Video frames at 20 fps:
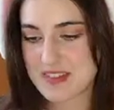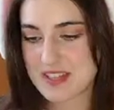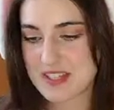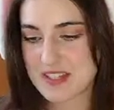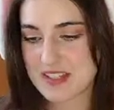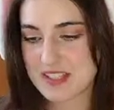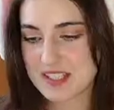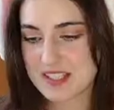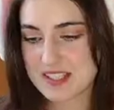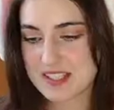
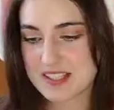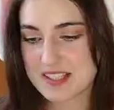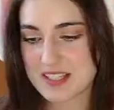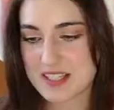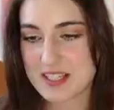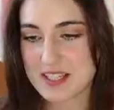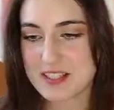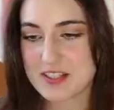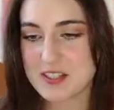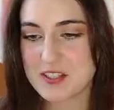in this,
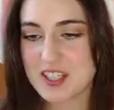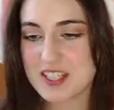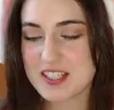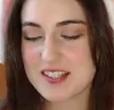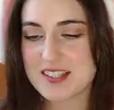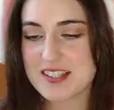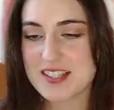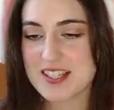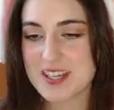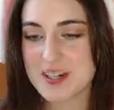you
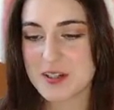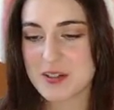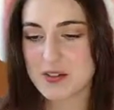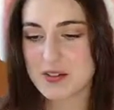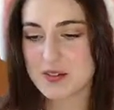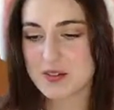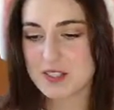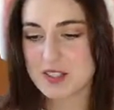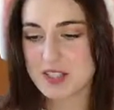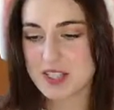can see
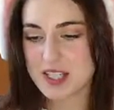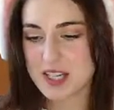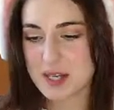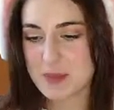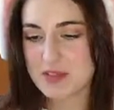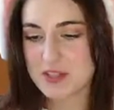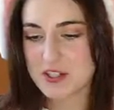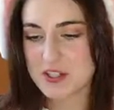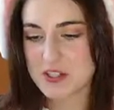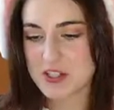how the
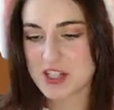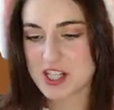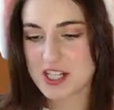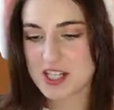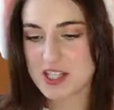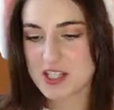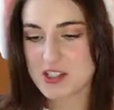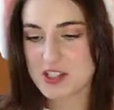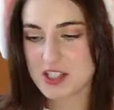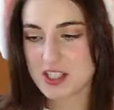times are
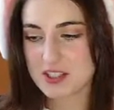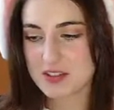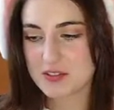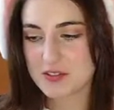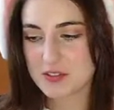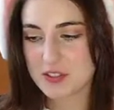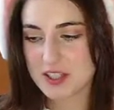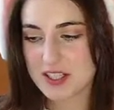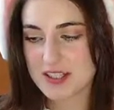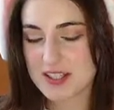changing.
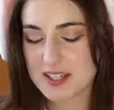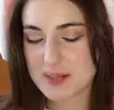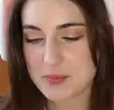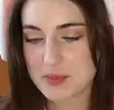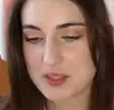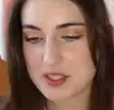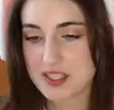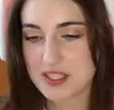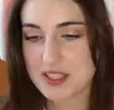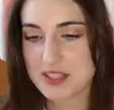For
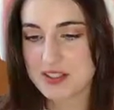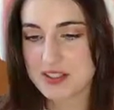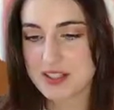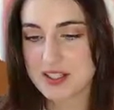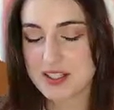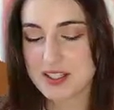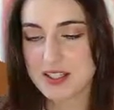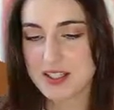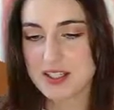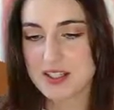example, here
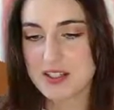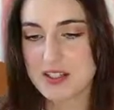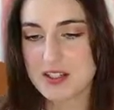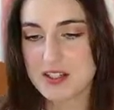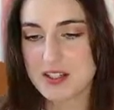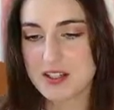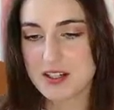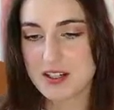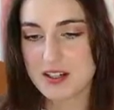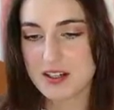
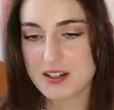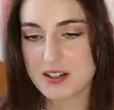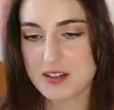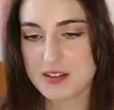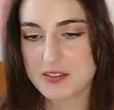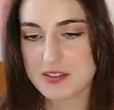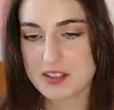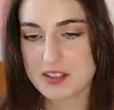uh